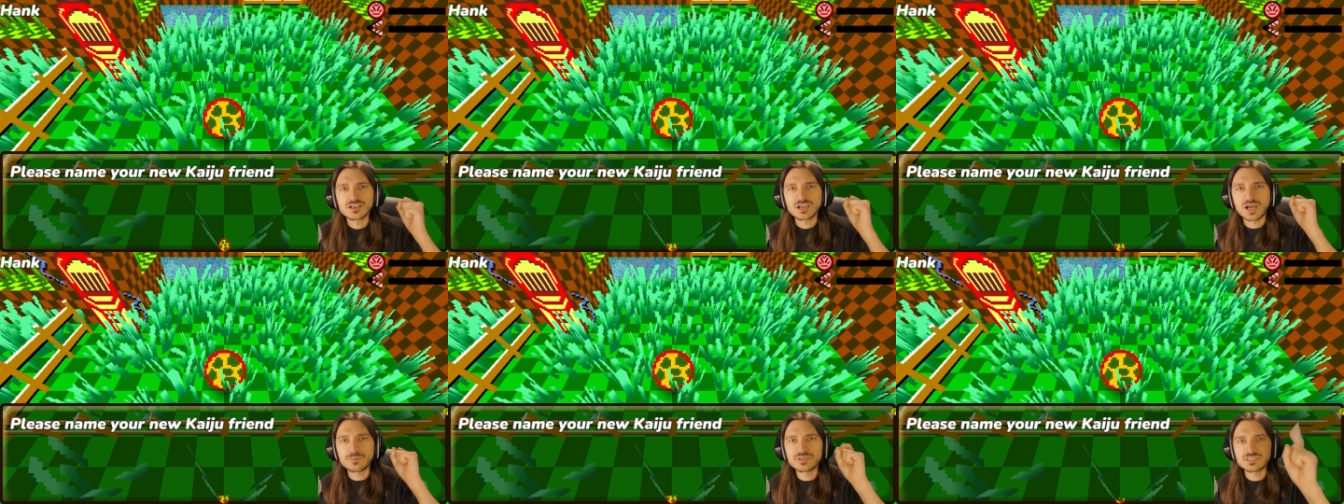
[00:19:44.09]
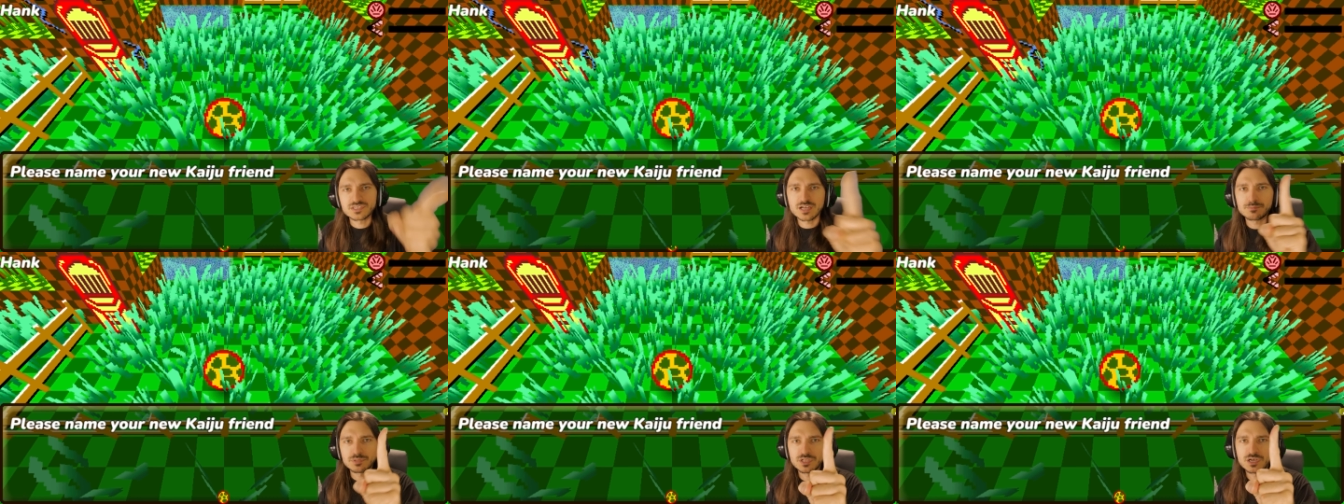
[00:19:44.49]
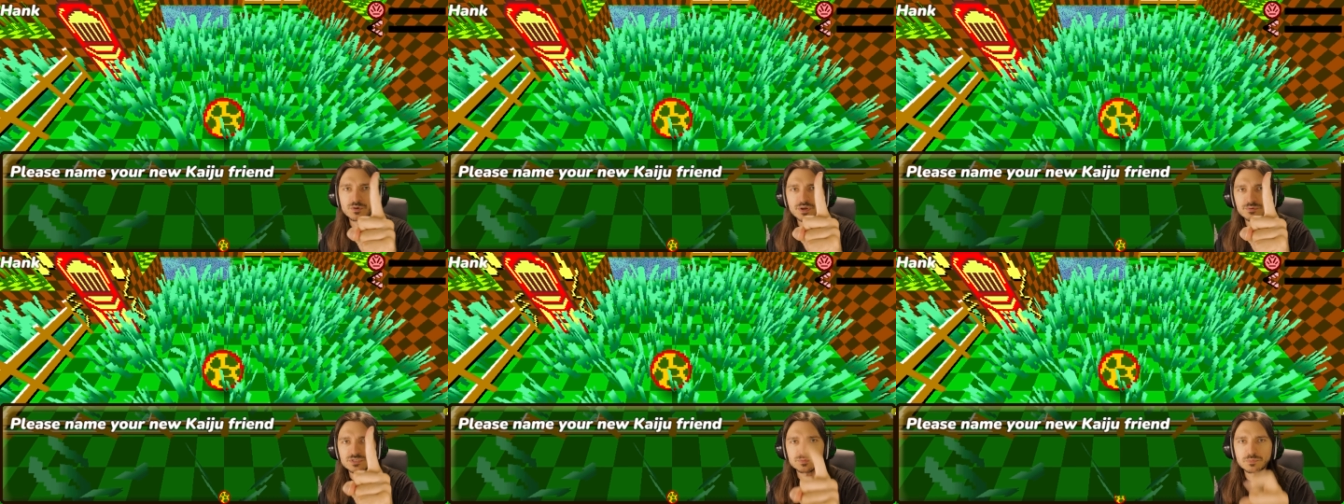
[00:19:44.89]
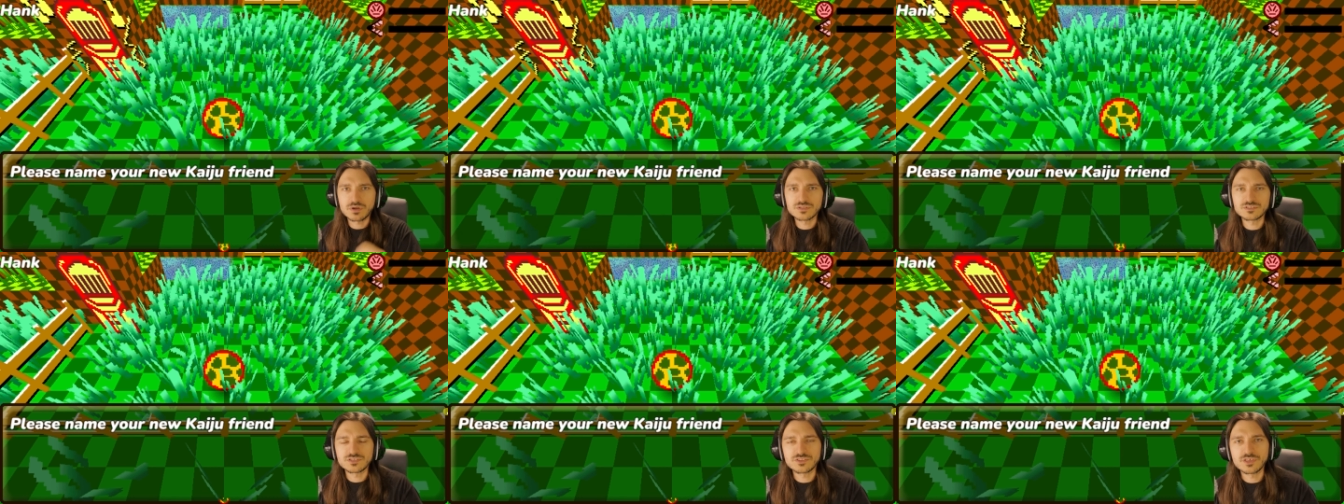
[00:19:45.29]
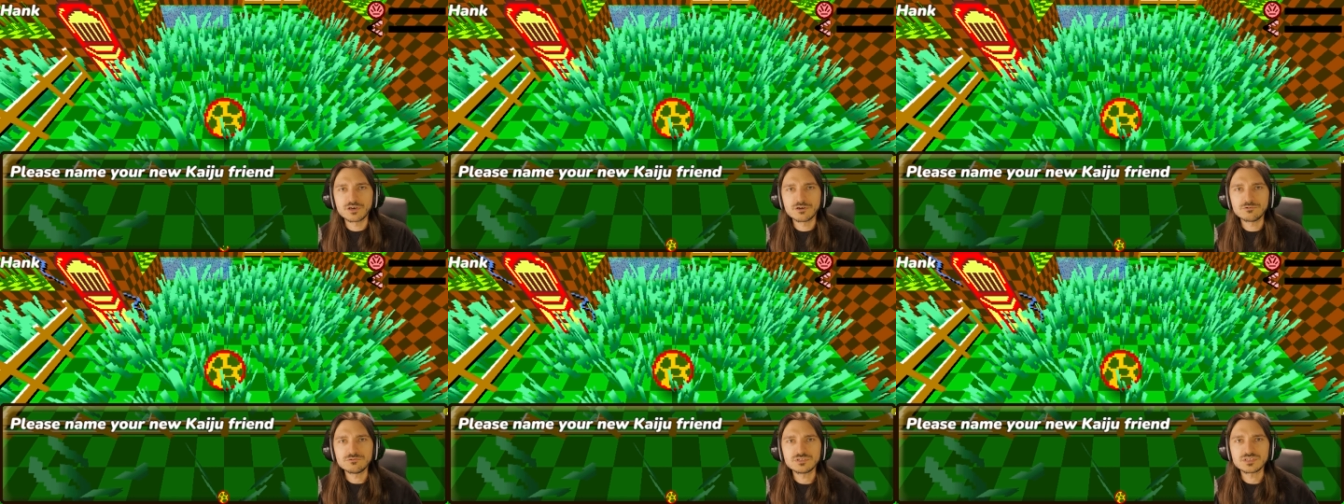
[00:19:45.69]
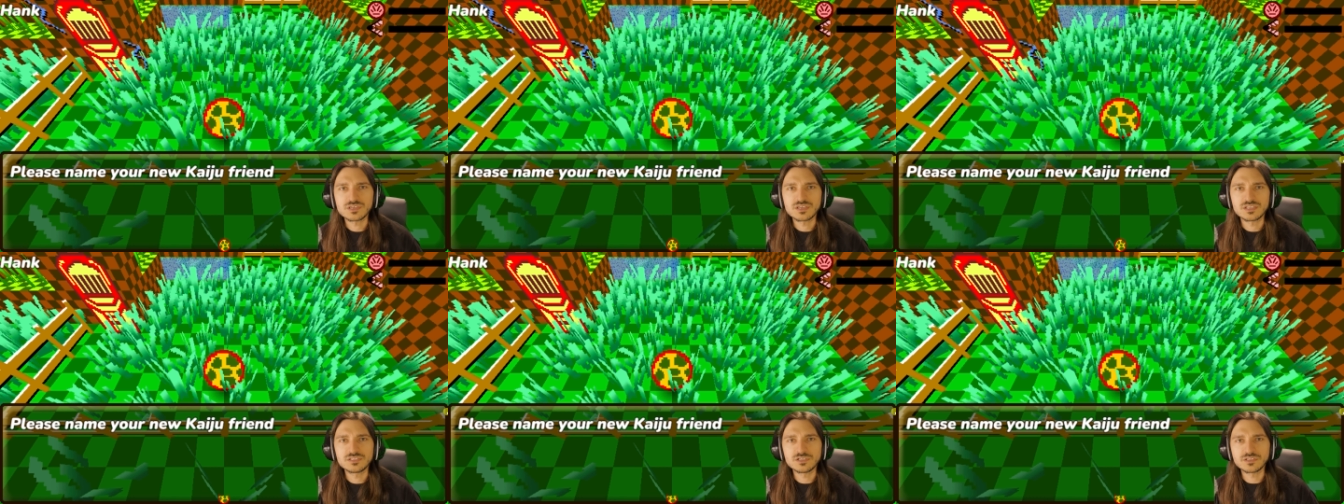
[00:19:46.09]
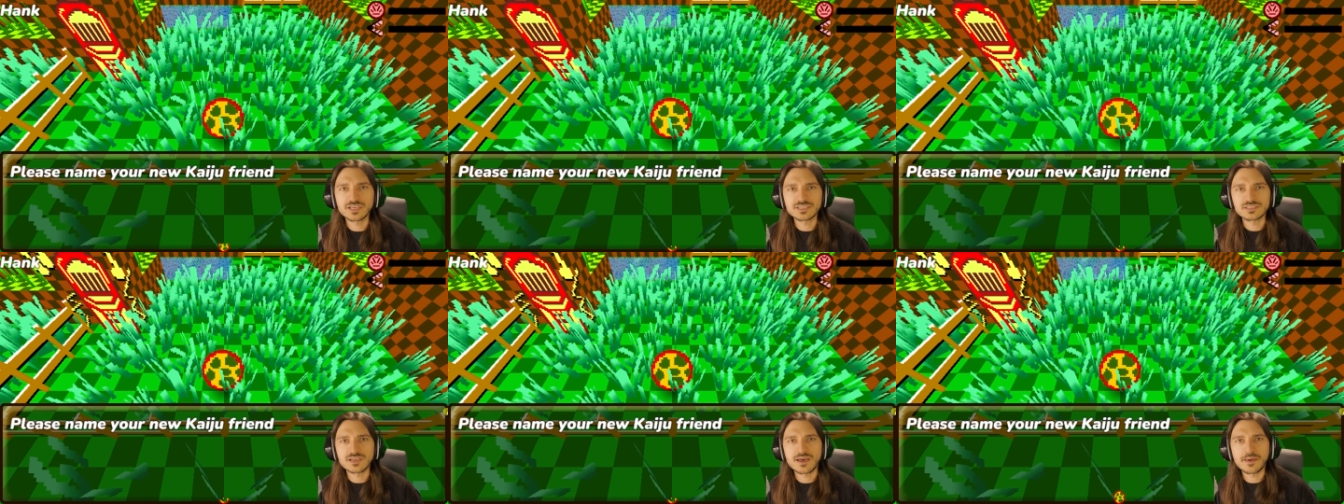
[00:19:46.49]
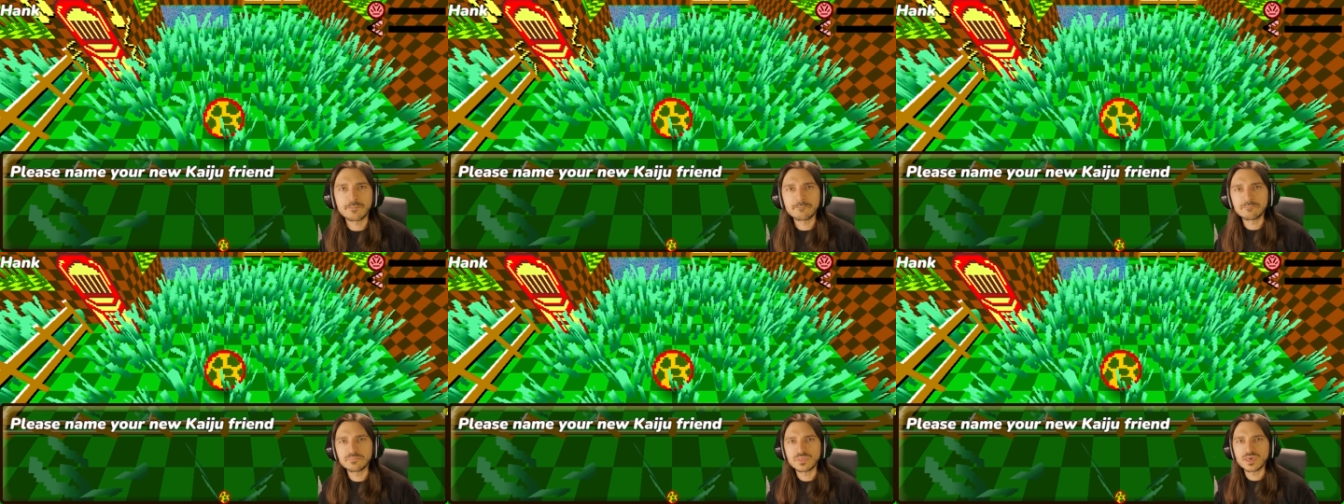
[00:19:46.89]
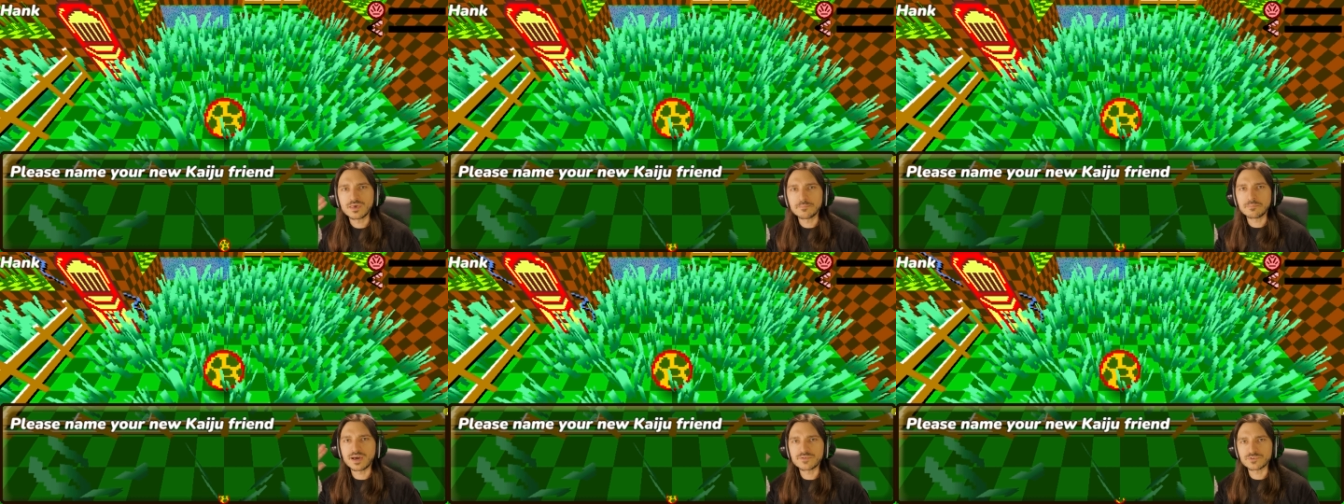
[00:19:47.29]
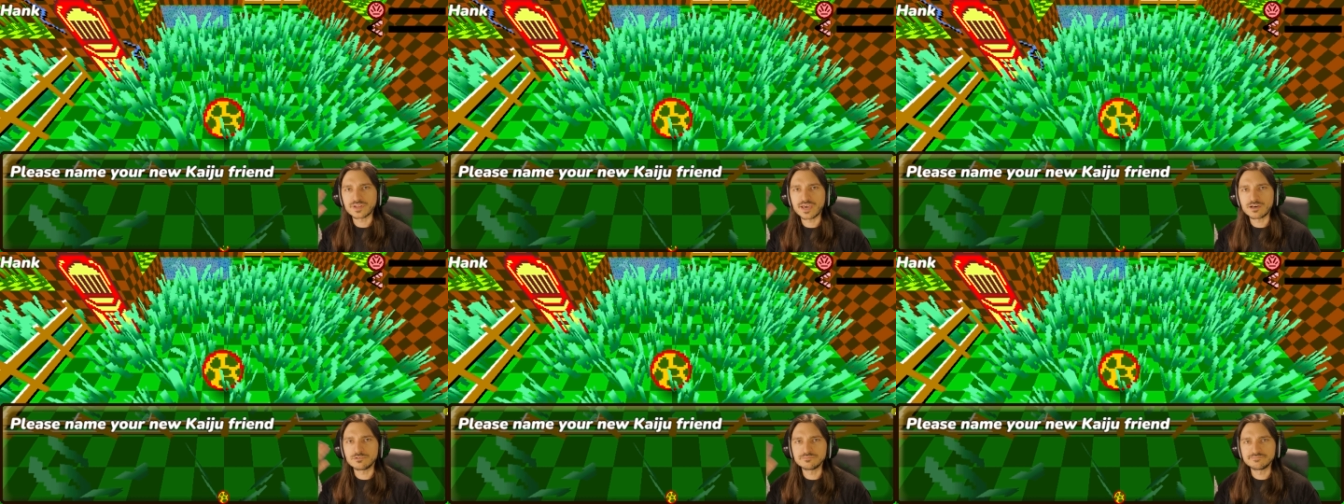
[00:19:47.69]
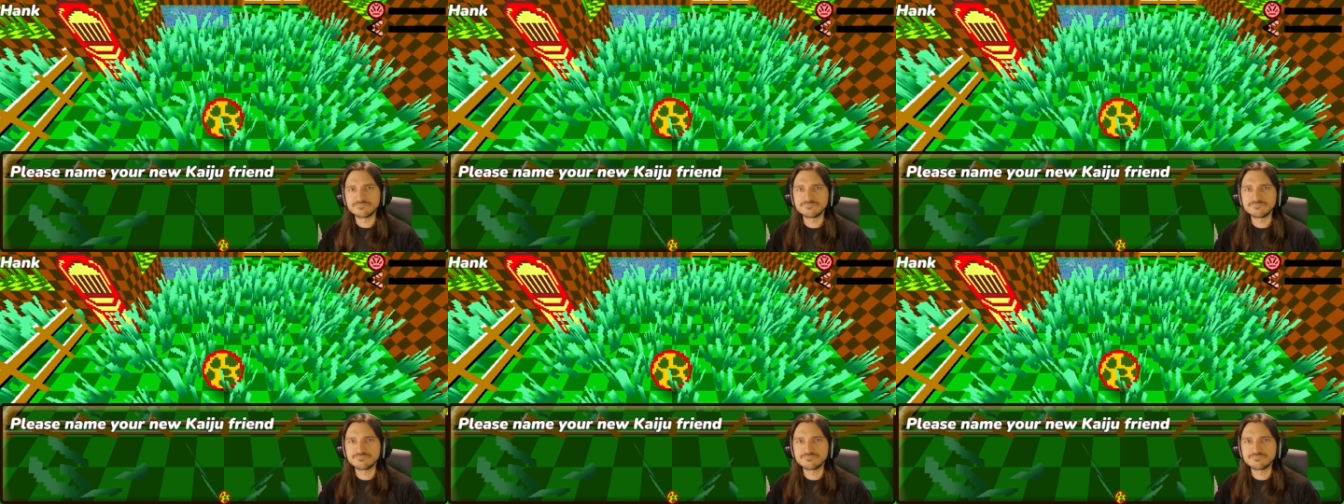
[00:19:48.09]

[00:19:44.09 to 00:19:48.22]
Comments down below, I respond to those. Till next time, bye for now.